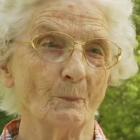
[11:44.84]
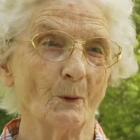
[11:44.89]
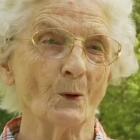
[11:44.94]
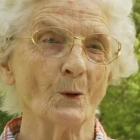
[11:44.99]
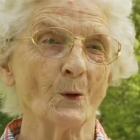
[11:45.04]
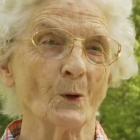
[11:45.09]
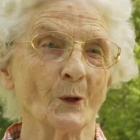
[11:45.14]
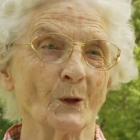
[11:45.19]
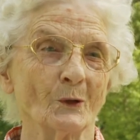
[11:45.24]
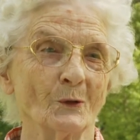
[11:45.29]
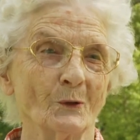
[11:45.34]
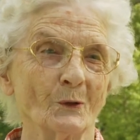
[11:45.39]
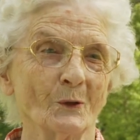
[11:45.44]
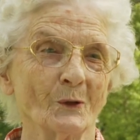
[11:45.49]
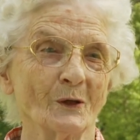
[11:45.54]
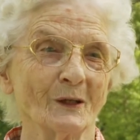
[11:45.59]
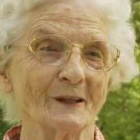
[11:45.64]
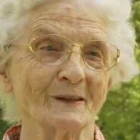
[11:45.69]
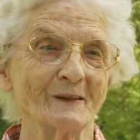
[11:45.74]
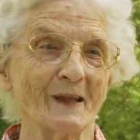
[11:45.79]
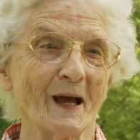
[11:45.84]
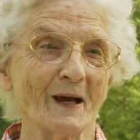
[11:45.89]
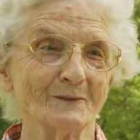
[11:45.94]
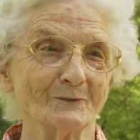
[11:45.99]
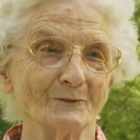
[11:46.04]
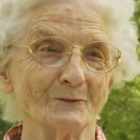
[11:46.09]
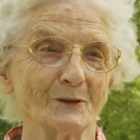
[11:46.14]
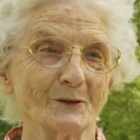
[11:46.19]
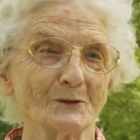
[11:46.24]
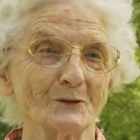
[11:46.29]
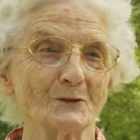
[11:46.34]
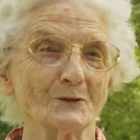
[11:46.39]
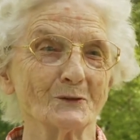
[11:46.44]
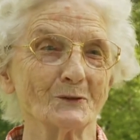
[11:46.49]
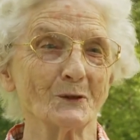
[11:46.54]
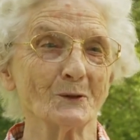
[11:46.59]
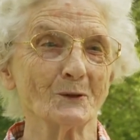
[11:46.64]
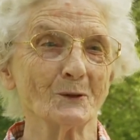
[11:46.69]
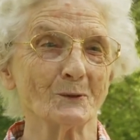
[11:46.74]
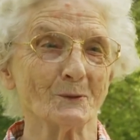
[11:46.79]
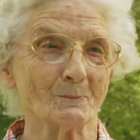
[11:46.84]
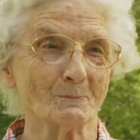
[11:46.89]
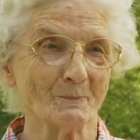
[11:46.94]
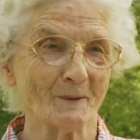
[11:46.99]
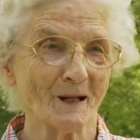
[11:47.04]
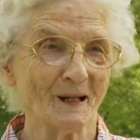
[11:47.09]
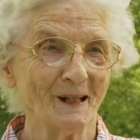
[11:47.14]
born during that first term.